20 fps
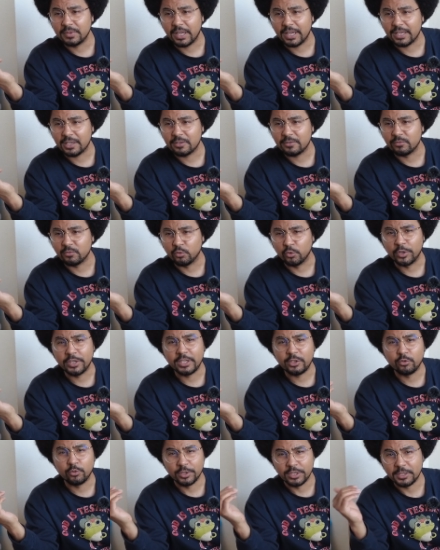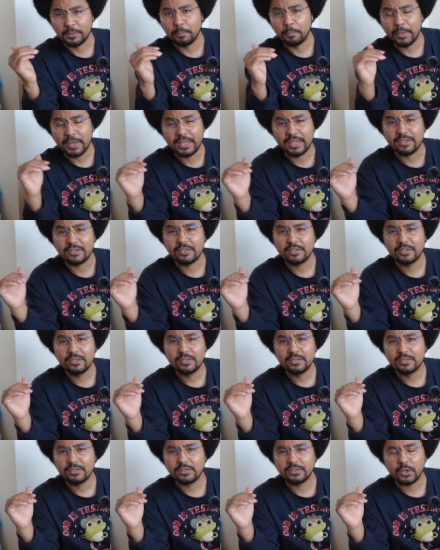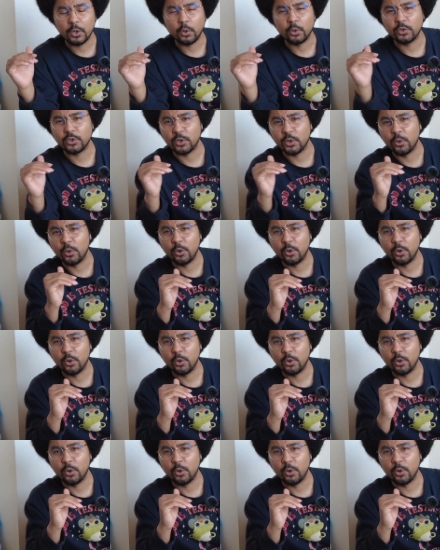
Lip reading: like really mid Tokyo